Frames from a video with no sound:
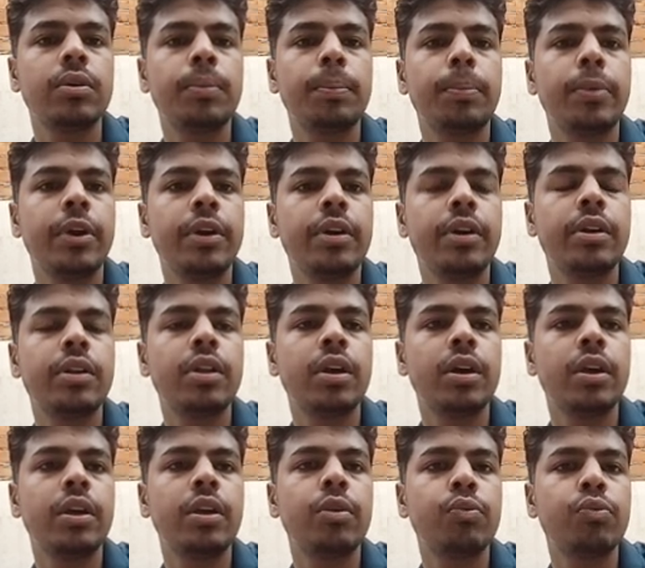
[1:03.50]
printed the
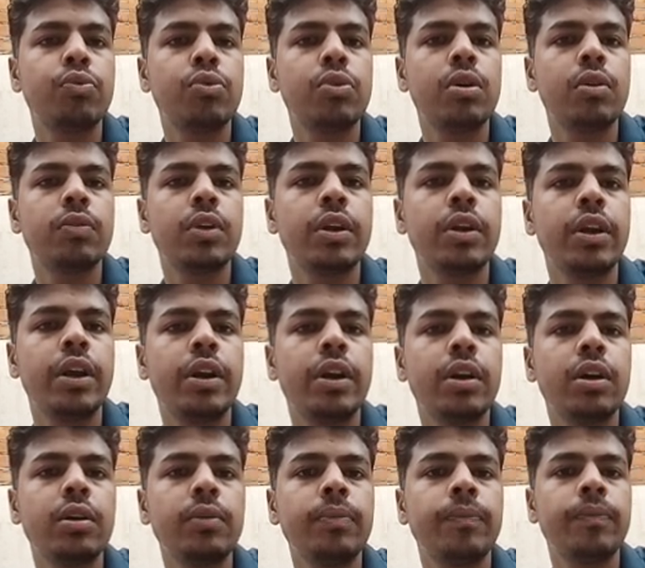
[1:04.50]
info of the
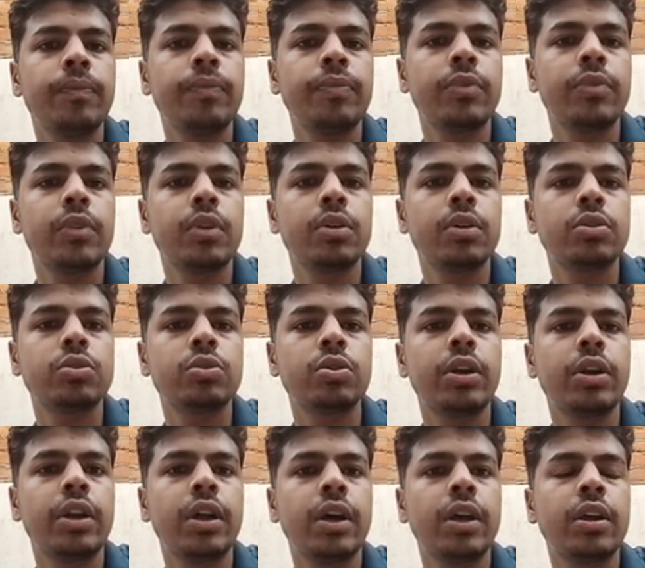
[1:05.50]
data so
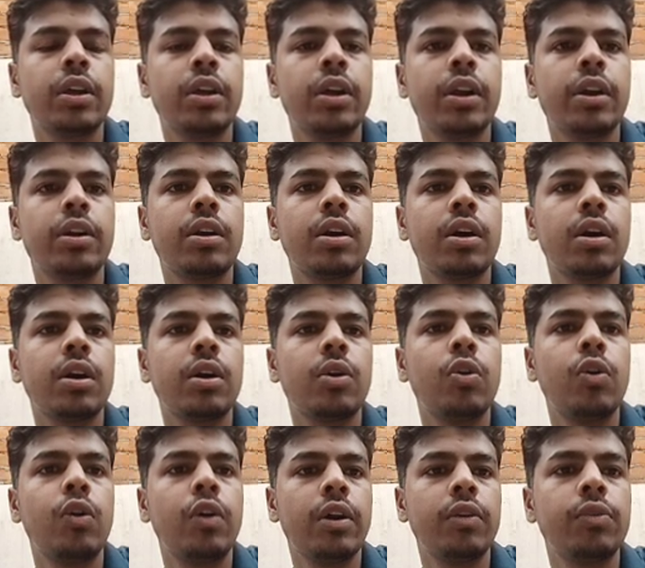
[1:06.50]
that I get an
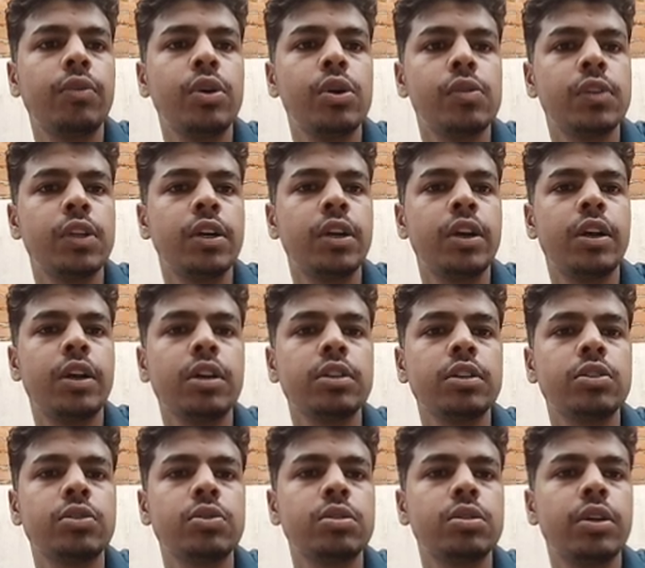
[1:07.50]
overview of the data.
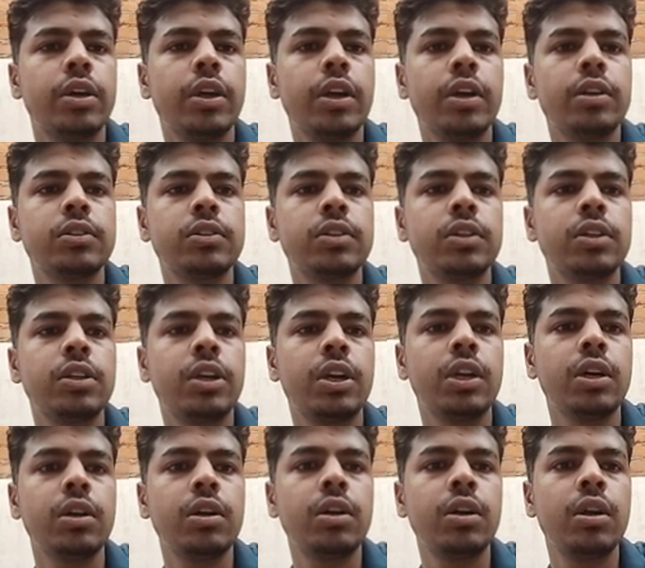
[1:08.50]
So here is the
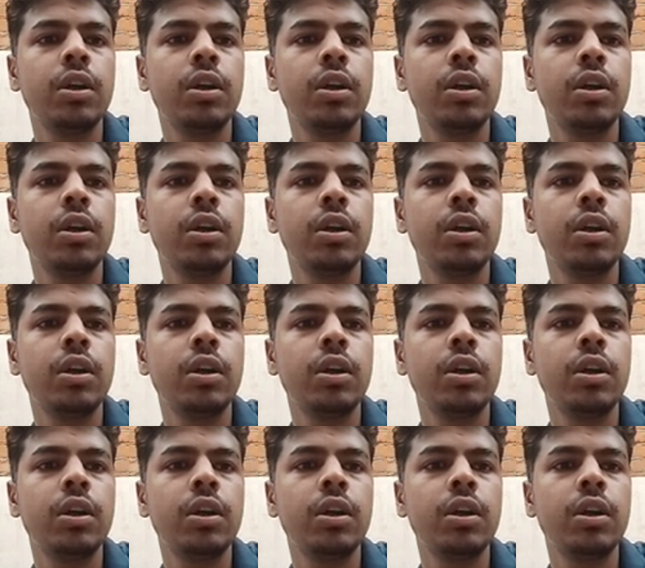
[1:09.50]
data.